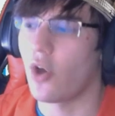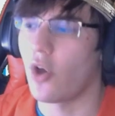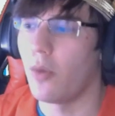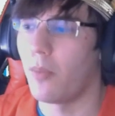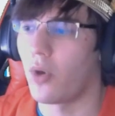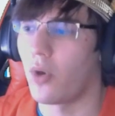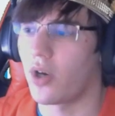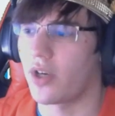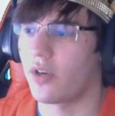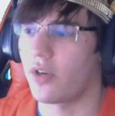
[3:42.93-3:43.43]

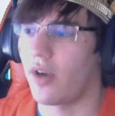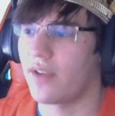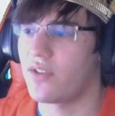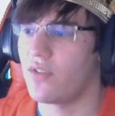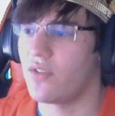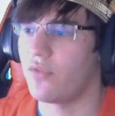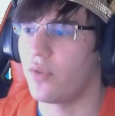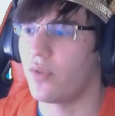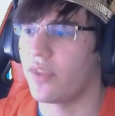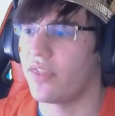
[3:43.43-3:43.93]
more
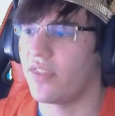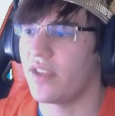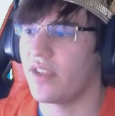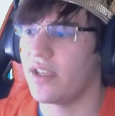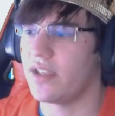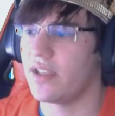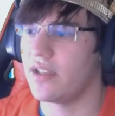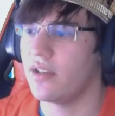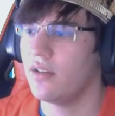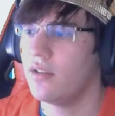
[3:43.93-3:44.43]
aggressive with
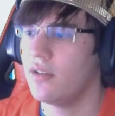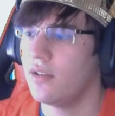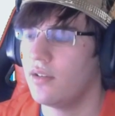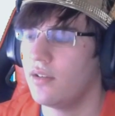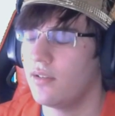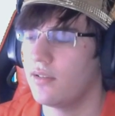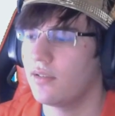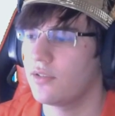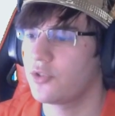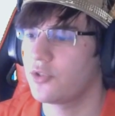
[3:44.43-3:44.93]
the
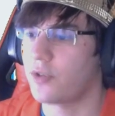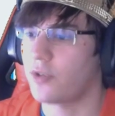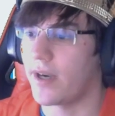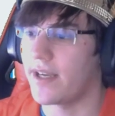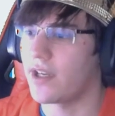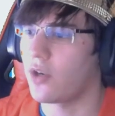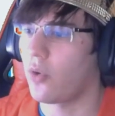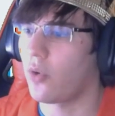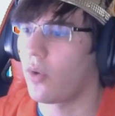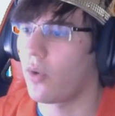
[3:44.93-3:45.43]

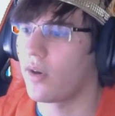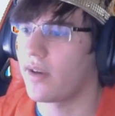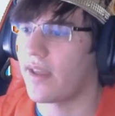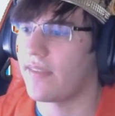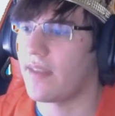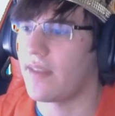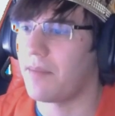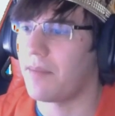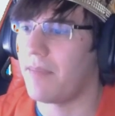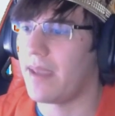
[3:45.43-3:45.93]
Training Court,
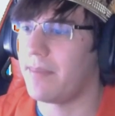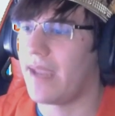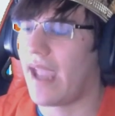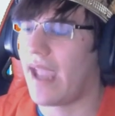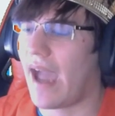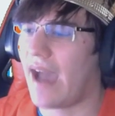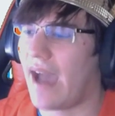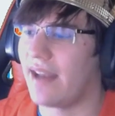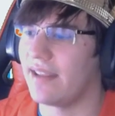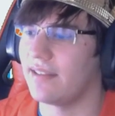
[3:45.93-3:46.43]
and then maybe
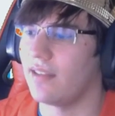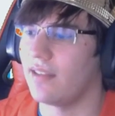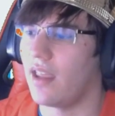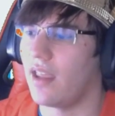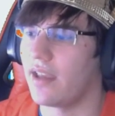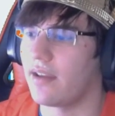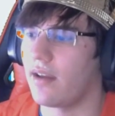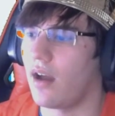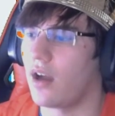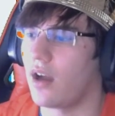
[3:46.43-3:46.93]
add in,
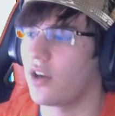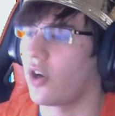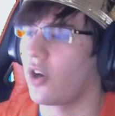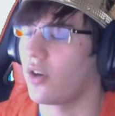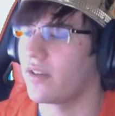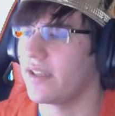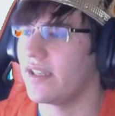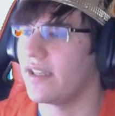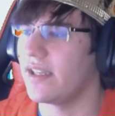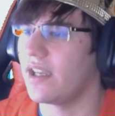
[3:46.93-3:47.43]
like, a
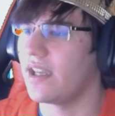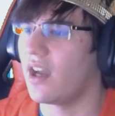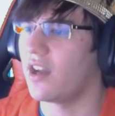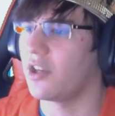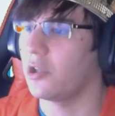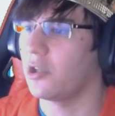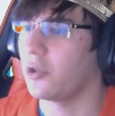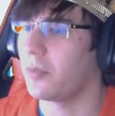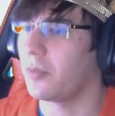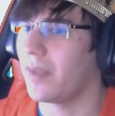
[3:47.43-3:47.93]
Gardenia and
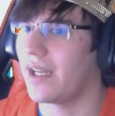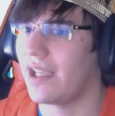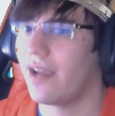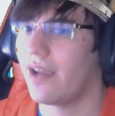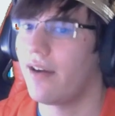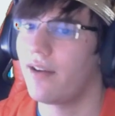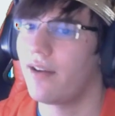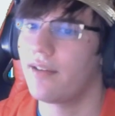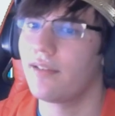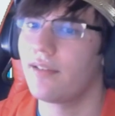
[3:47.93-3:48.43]
a
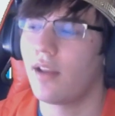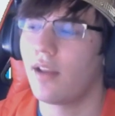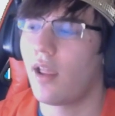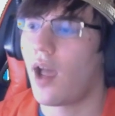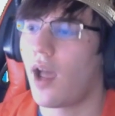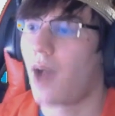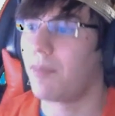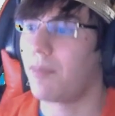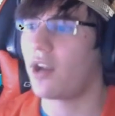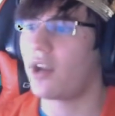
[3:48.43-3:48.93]
Luminion.
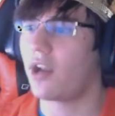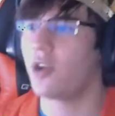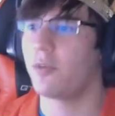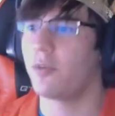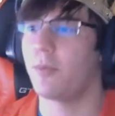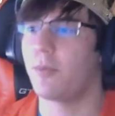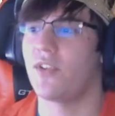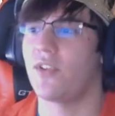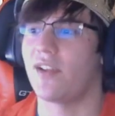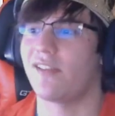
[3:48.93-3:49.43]
I'm not
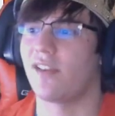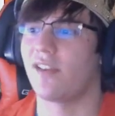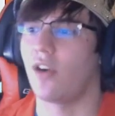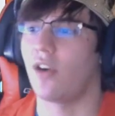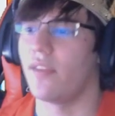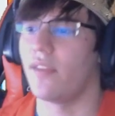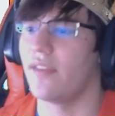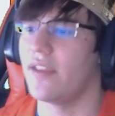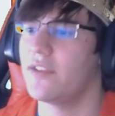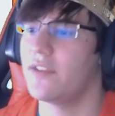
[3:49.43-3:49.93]
100% sure
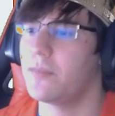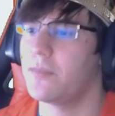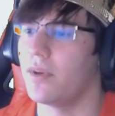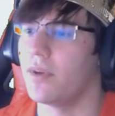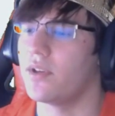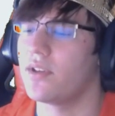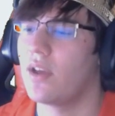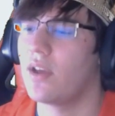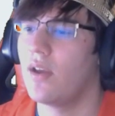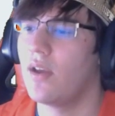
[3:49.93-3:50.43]
on this,
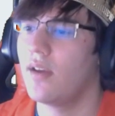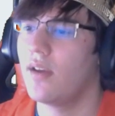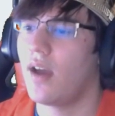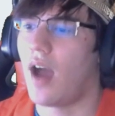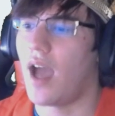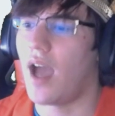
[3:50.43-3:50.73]
but I